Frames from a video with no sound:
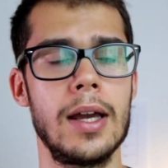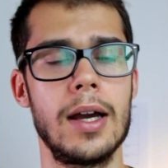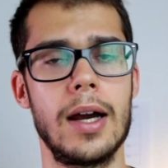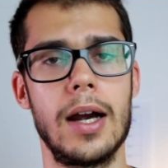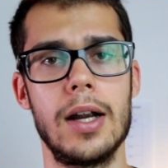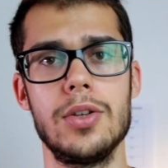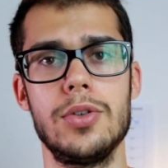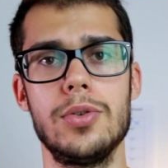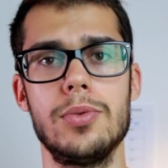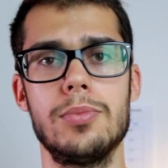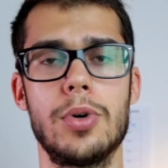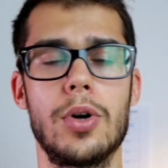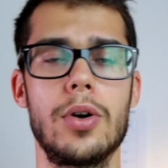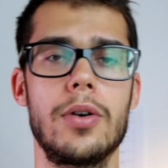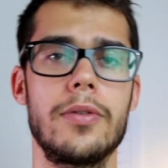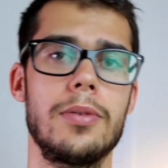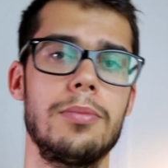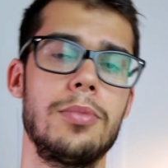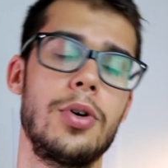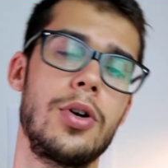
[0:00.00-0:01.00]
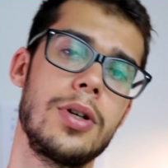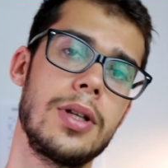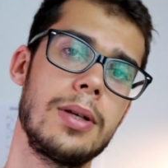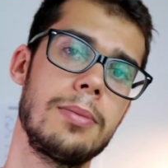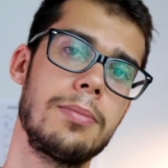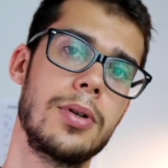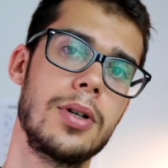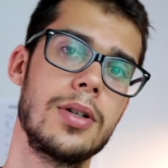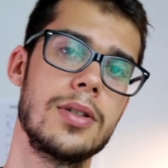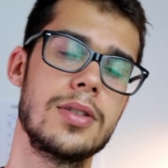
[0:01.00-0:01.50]
Are you more of a
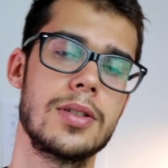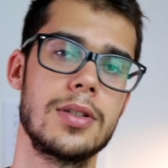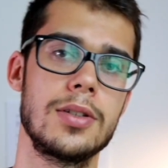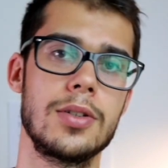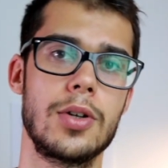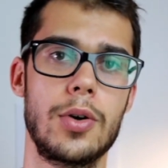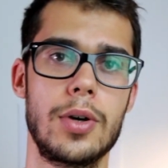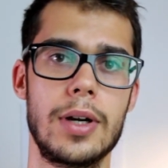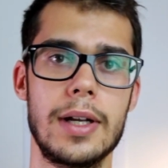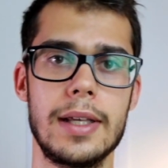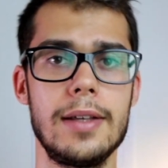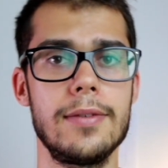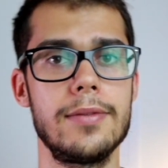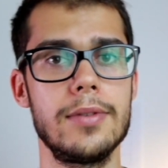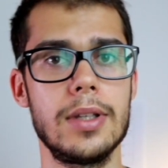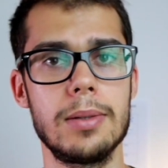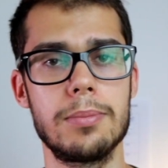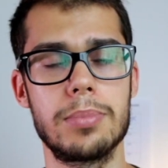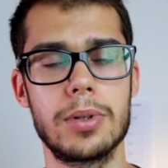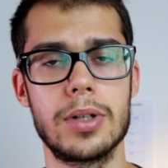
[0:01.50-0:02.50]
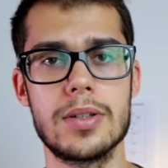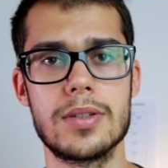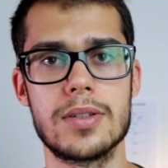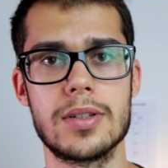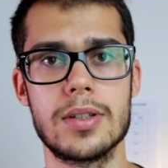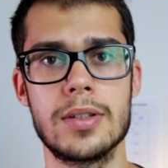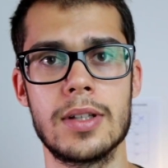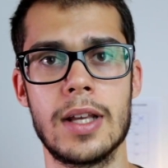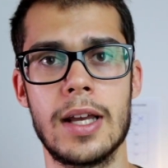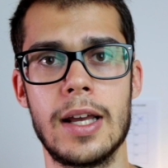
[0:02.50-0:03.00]
morning person or an evening
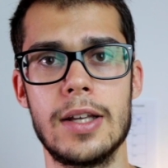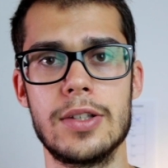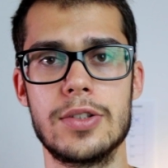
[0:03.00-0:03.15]
person?